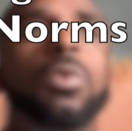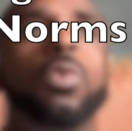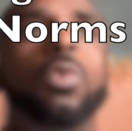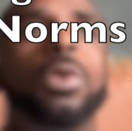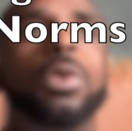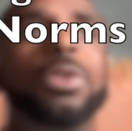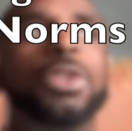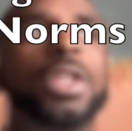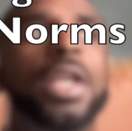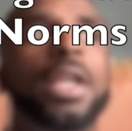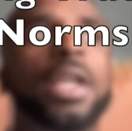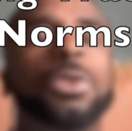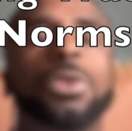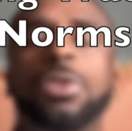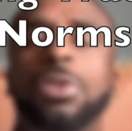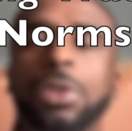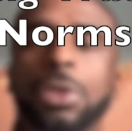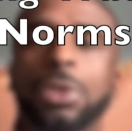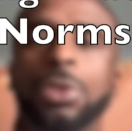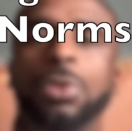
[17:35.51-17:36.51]
reject
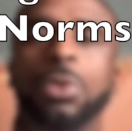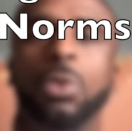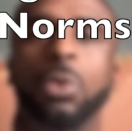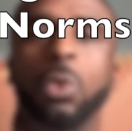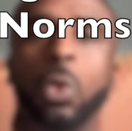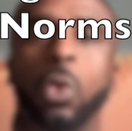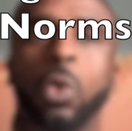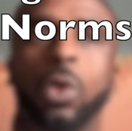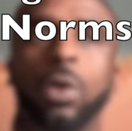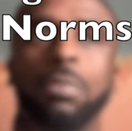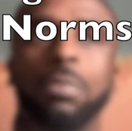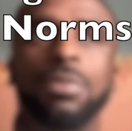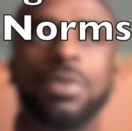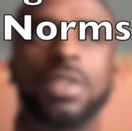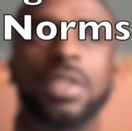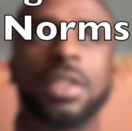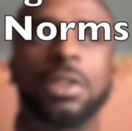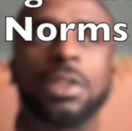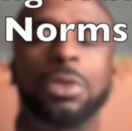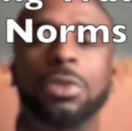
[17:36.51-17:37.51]
traditional
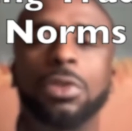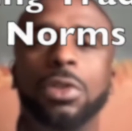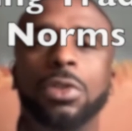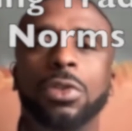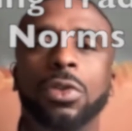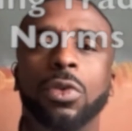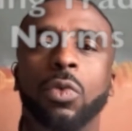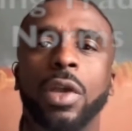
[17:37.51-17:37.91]
norms and traditional